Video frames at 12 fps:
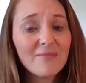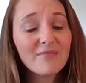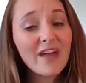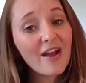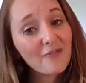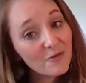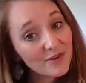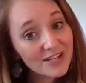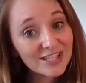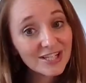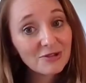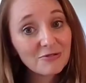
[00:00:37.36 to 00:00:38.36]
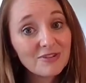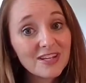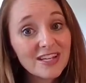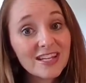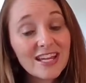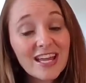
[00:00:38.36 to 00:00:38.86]
Everyone is
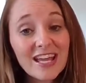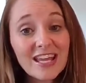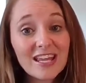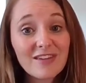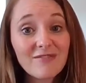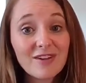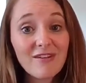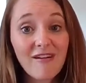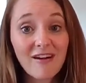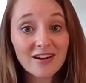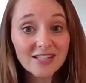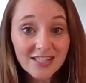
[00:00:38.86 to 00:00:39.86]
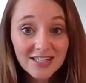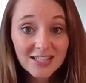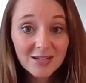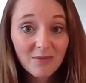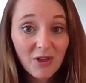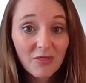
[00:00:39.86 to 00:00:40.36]
included, even our
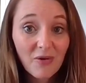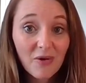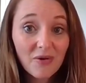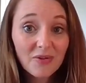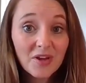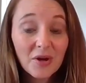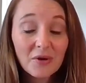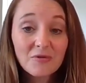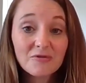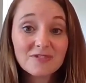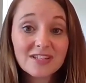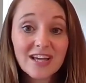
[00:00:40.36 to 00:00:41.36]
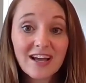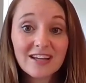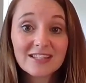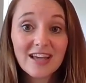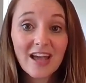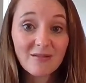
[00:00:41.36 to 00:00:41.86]
16-month-old who
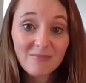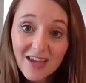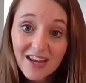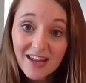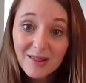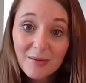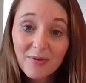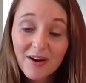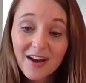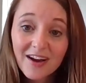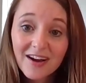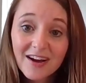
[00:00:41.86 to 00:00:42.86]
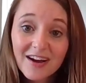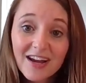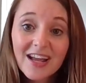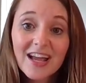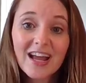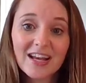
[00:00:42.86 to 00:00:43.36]
says amen at the prayer,
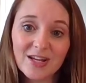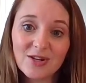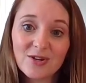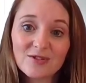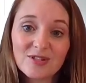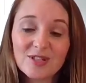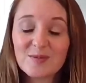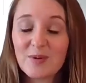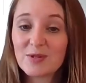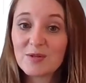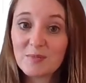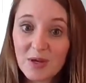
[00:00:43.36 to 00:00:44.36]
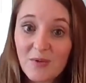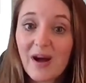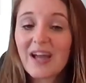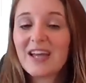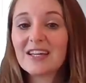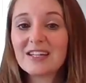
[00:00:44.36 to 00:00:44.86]
and he knows he's supposed to be
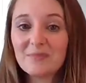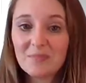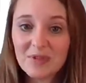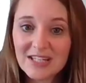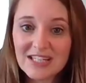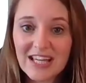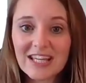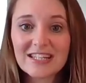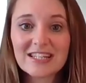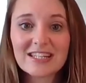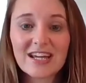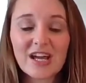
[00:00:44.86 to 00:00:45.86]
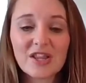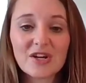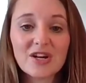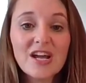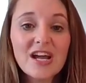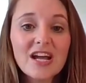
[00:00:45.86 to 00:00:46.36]
quiet and put his hands together.
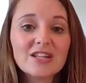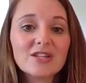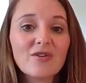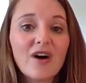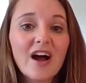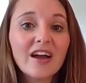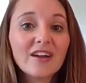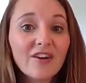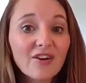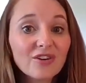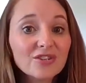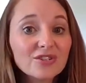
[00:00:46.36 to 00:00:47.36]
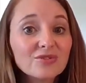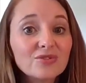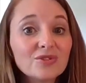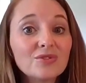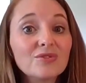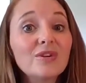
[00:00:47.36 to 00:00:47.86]
And so I encourage you
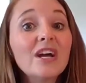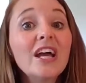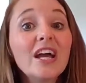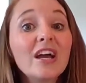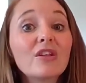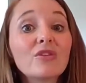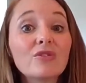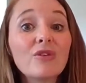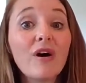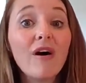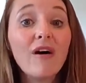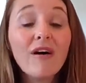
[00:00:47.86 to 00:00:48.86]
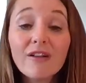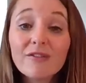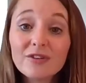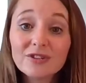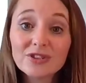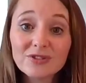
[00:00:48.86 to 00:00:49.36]
to include all of
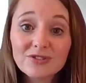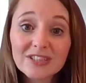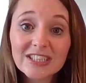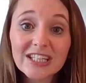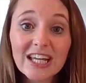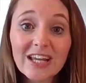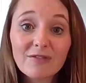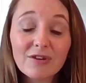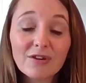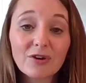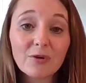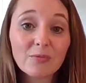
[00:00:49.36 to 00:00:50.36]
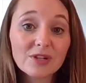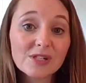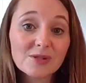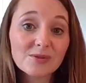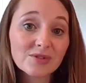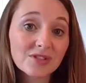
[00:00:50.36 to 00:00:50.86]
your children, even your
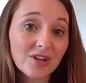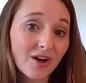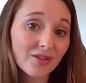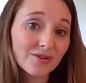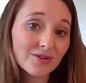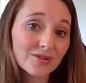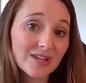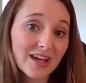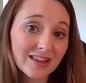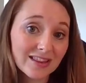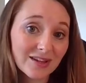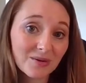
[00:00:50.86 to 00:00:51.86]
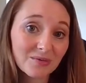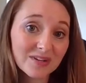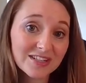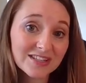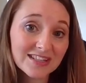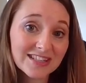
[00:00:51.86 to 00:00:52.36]
preschool, toddlers, and little
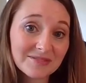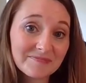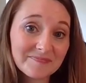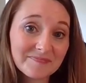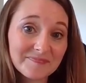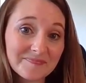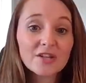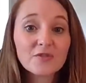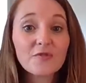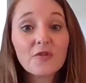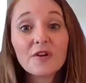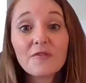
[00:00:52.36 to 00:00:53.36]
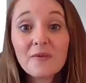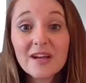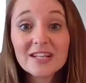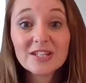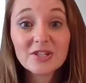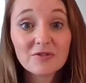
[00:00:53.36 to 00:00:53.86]
ones. So 4 different
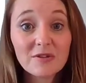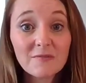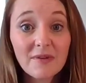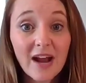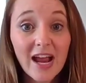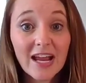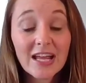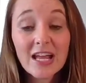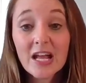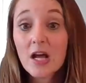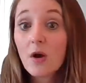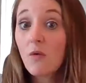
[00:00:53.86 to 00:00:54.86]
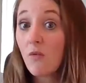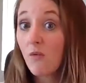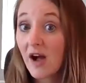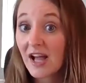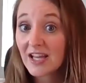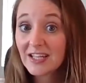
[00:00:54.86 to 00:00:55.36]
ways that you can pray.
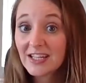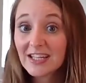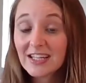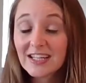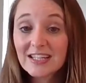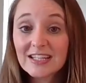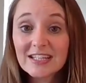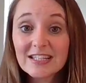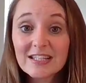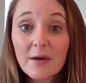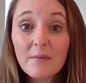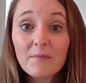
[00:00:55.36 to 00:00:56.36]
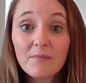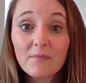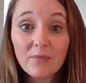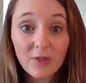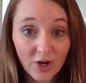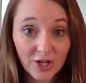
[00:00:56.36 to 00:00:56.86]
One is
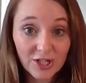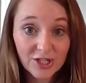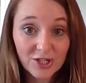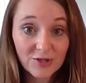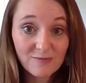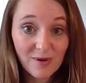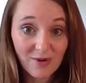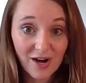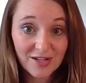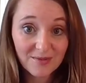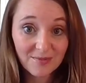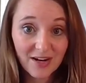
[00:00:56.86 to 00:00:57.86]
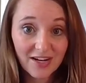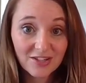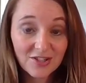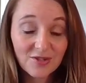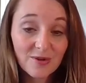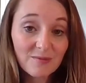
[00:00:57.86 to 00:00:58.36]
learning to do memorized prayers,
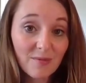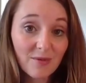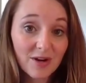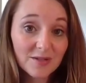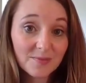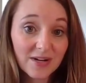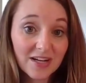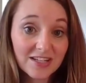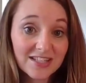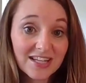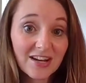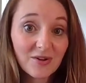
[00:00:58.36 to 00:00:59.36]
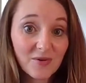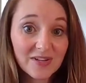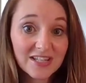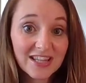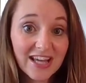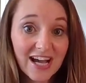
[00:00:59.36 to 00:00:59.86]
doing memorized prayers, and I'll go
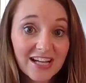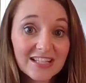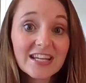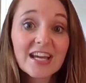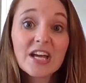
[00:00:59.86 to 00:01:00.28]
into that.